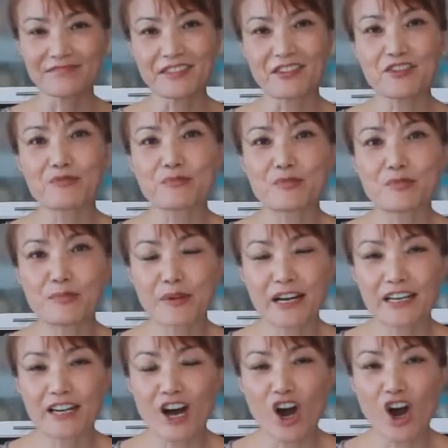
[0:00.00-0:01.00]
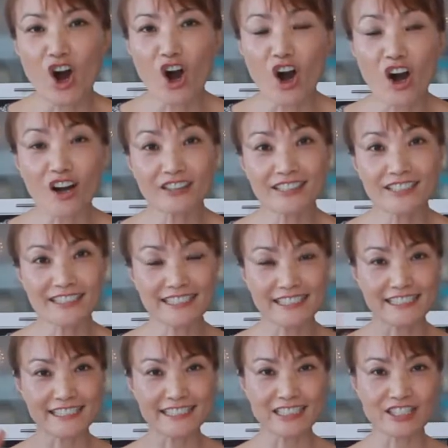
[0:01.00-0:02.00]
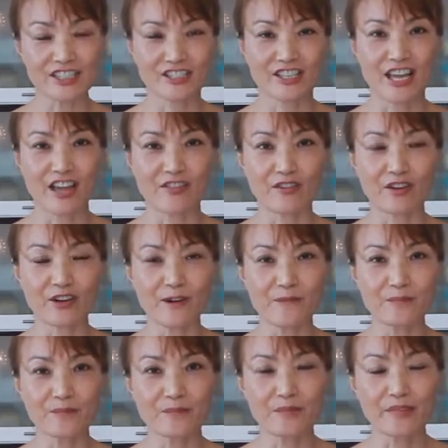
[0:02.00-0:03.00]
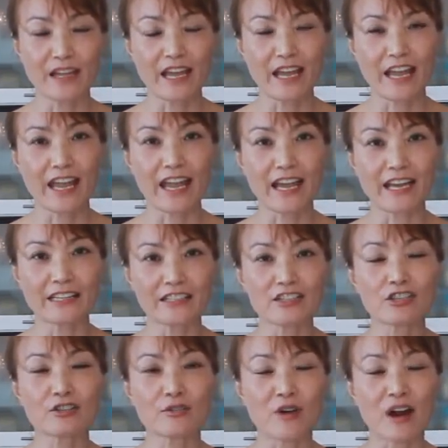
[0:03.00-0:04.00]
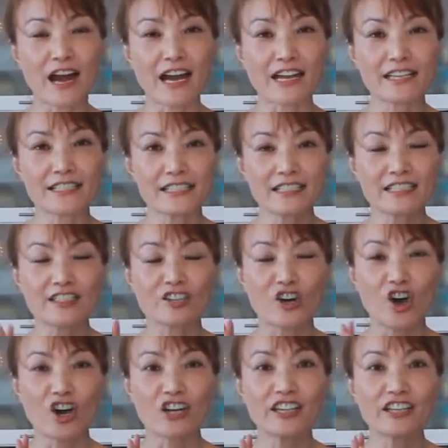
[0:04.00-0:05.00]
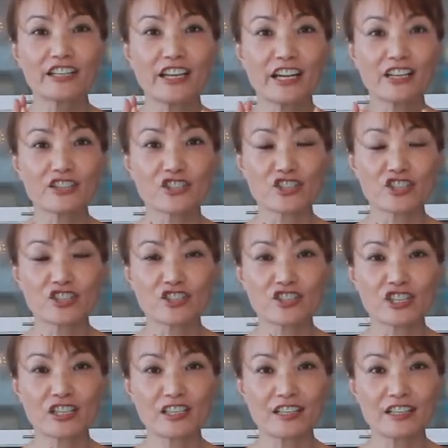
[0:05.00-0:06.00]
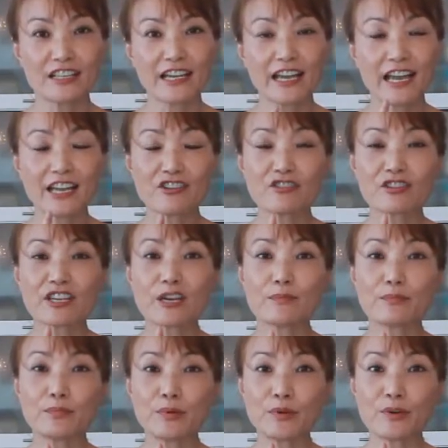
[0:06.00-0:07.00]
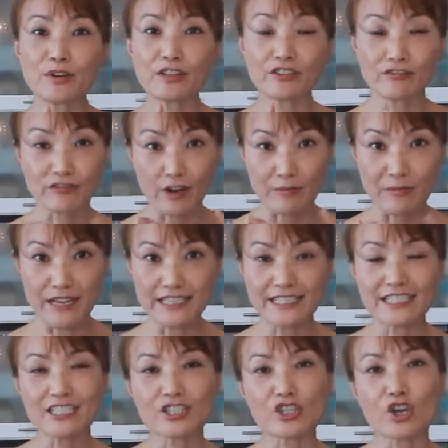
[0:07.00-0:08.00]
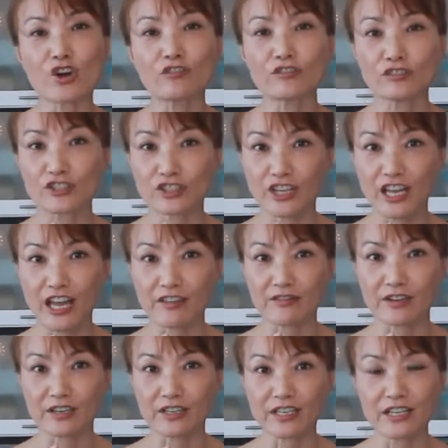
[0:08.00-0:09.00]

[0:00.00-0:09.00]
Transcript: You prepare all the seasoning together and you grind garlic and ginger and you can put fermented tofu together.